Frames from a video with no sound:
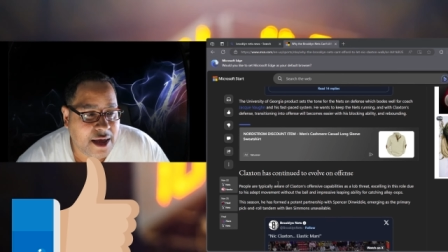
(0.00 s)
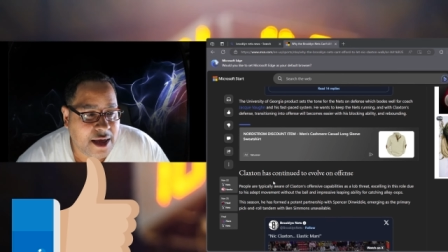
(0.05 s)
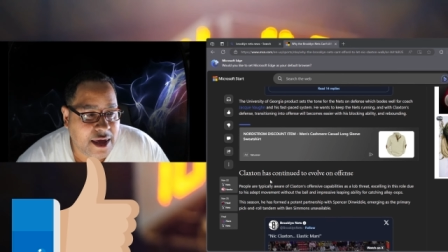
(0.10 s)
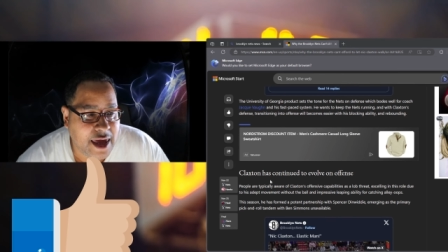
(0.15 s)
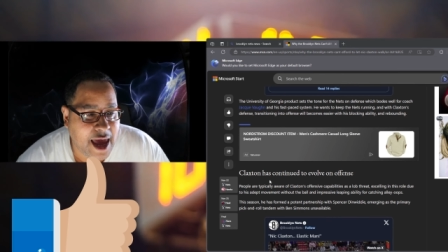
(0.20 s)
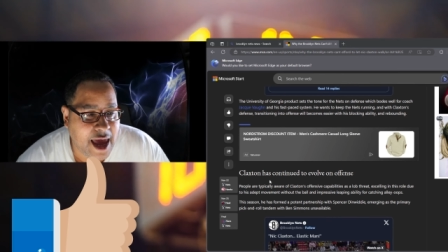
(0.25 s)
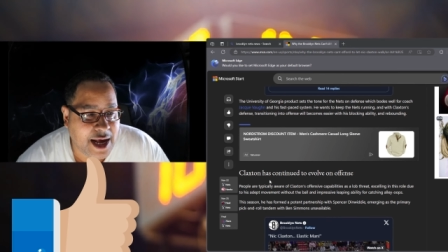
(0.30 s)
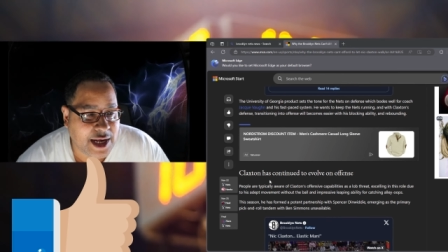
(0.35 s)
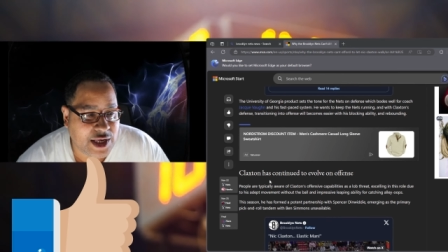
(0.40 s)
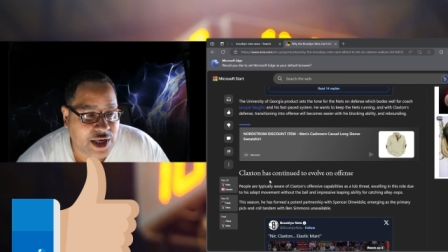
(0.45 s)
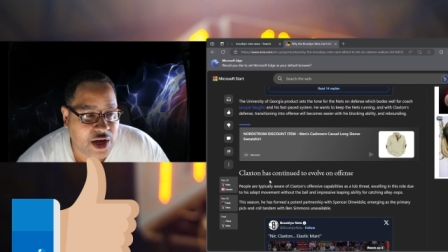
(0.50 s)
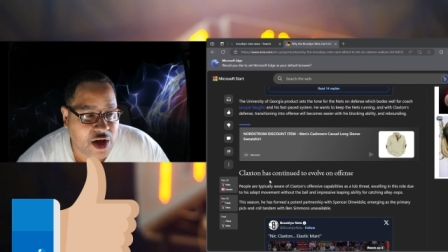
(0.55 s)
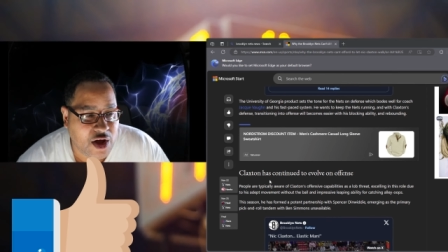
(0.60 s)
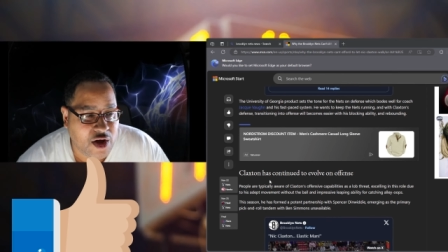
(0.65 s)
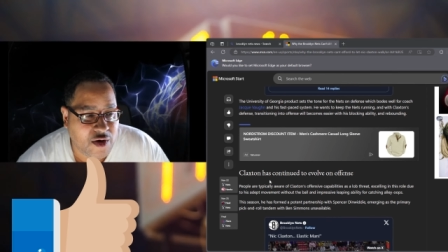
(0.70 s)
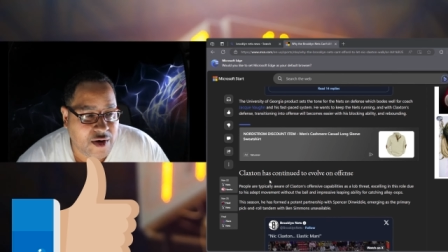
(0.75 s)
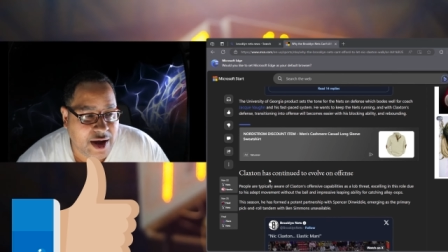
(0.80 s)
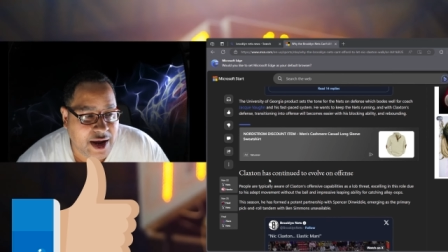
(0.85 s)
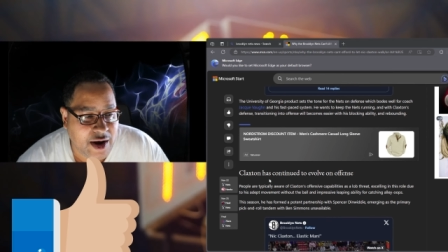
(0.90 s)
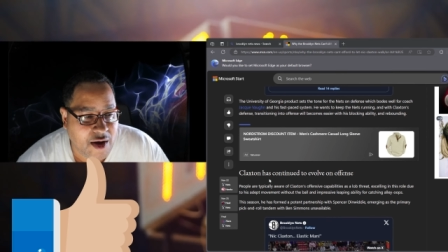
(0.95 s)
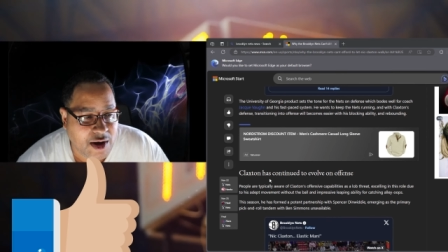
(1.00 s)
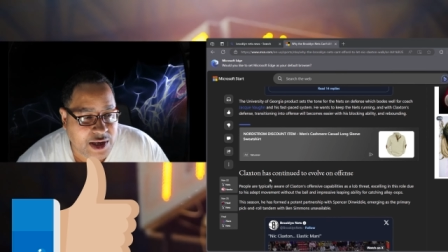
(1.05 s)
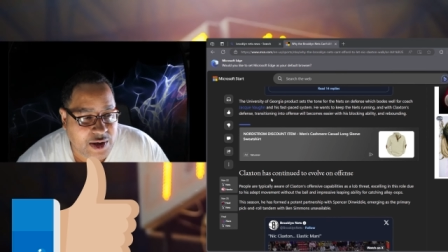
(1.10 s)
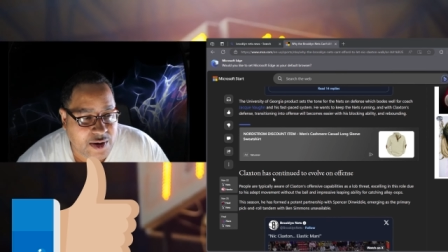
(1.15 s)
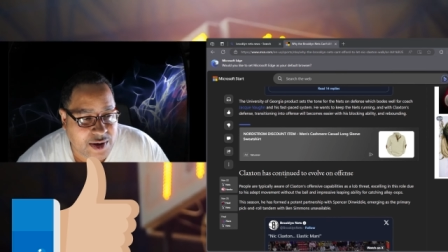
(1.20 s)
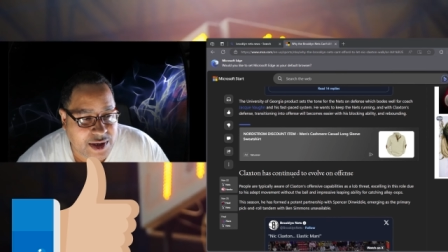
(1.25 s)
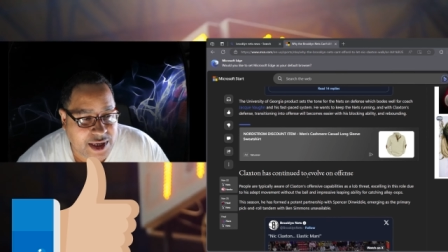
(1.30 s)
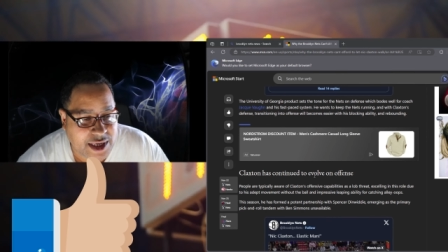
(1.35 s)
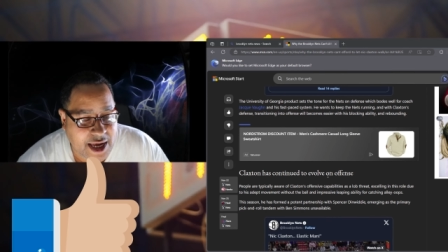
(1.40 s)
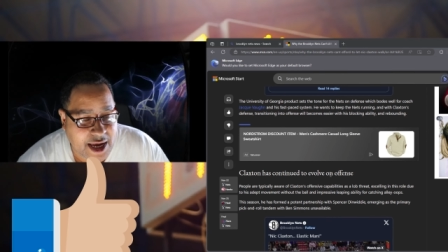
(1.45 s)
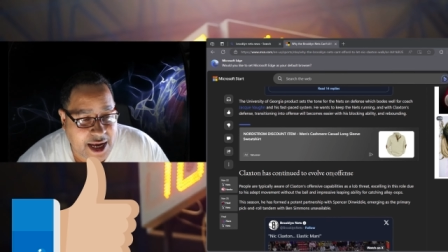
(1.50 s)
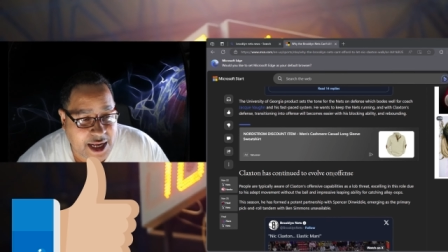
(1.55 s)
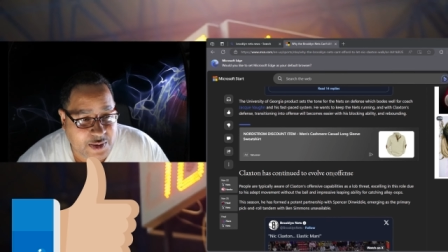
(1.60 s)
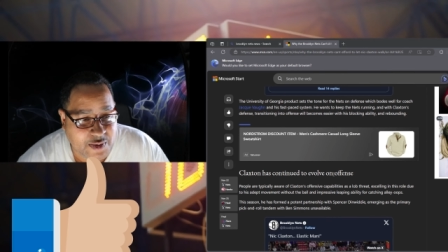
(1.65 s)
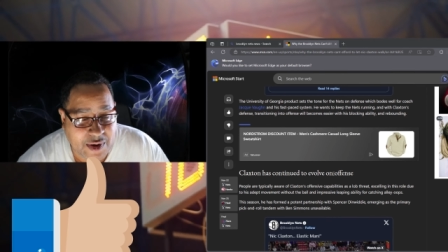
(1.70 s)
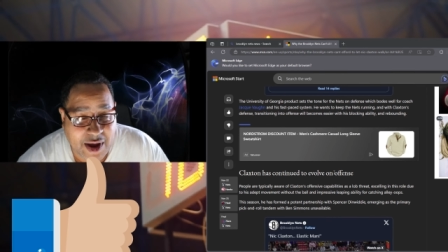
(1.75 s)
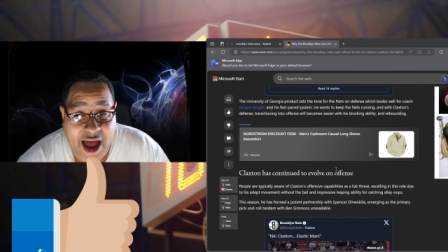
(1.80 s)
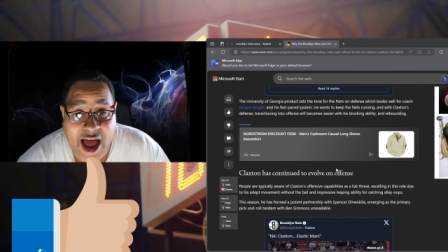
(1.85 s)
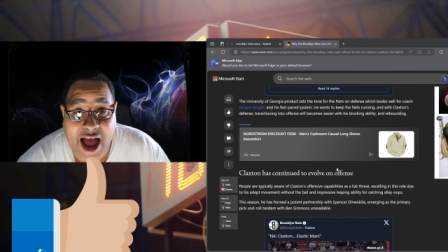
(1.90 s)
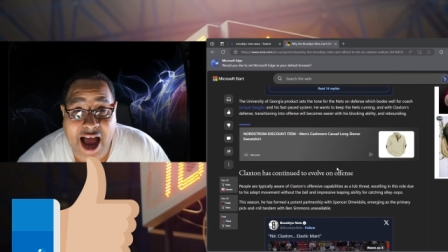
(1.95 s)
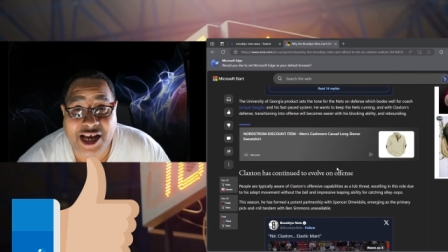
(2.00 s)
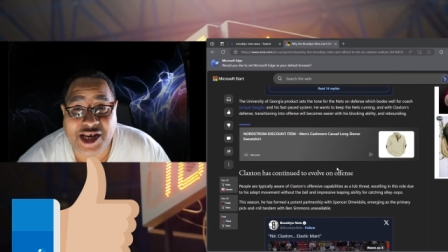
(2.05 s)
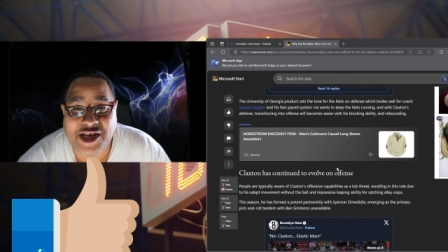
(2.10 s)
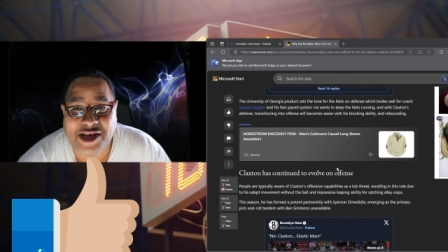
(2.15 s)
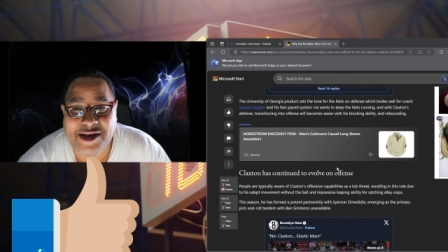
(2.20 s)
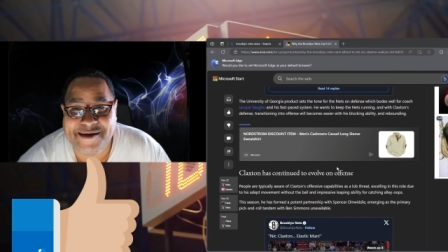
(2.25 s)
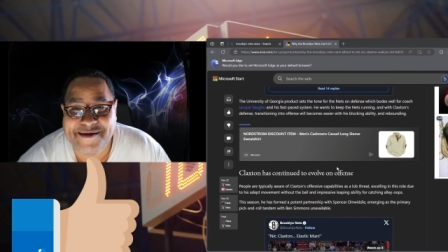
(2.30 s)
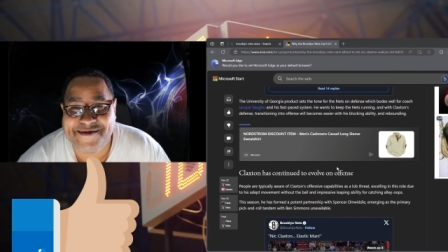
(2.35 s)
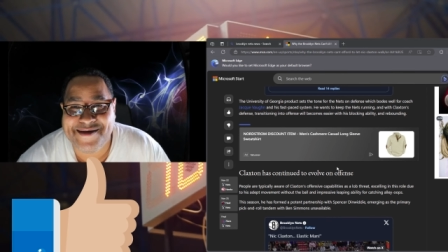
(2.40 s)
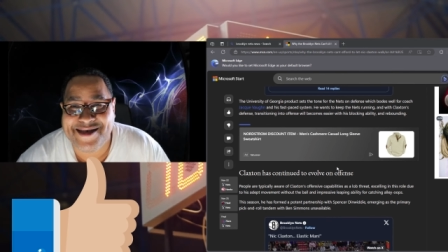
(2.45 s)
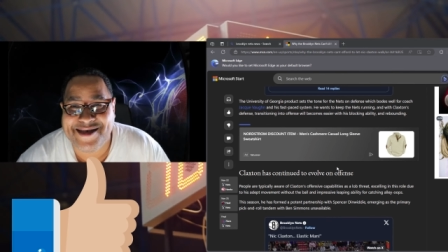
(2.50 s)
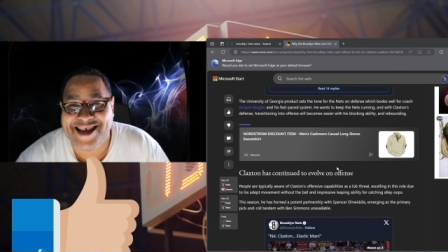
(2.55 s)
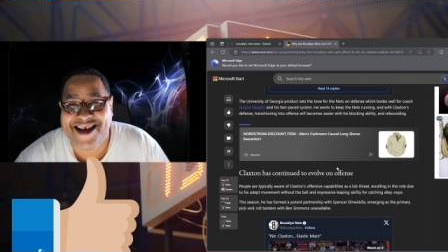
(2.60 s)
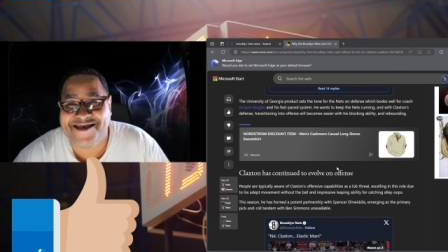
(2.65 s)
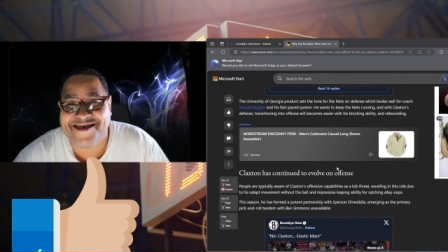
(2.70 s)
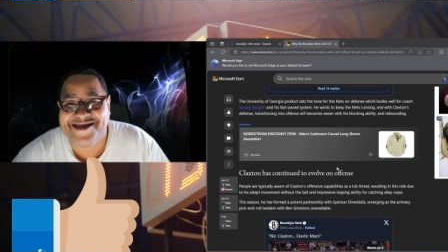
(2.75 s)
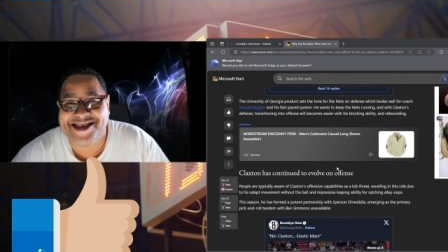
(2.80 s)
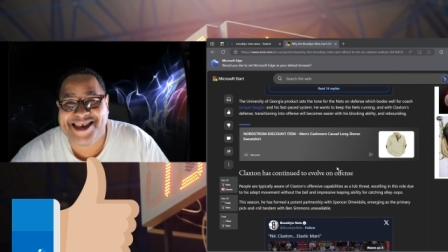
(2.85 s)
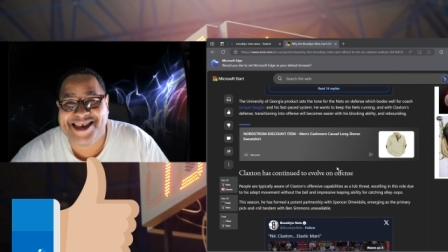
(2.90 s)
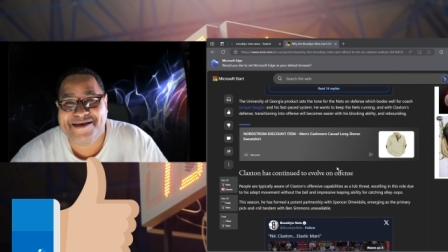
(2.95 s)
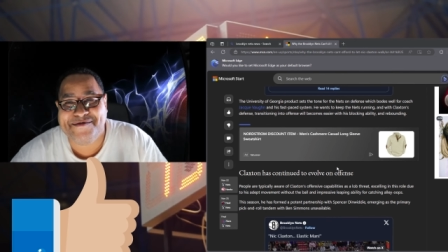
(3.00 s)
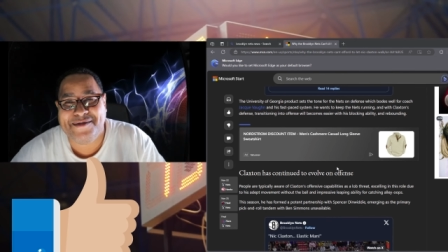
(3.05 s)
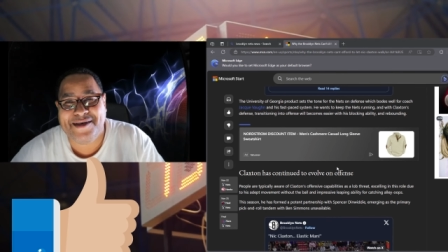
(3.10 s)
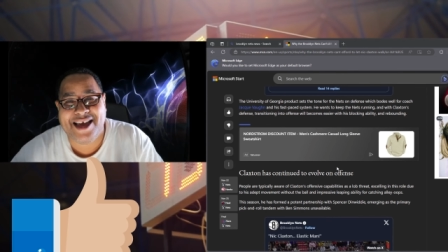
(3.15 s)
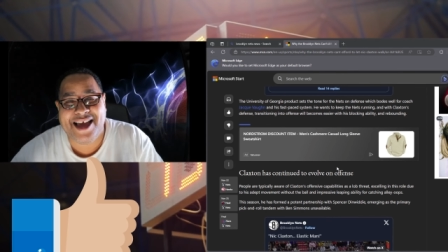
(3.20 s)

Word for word: yeah, so it also says well actually not see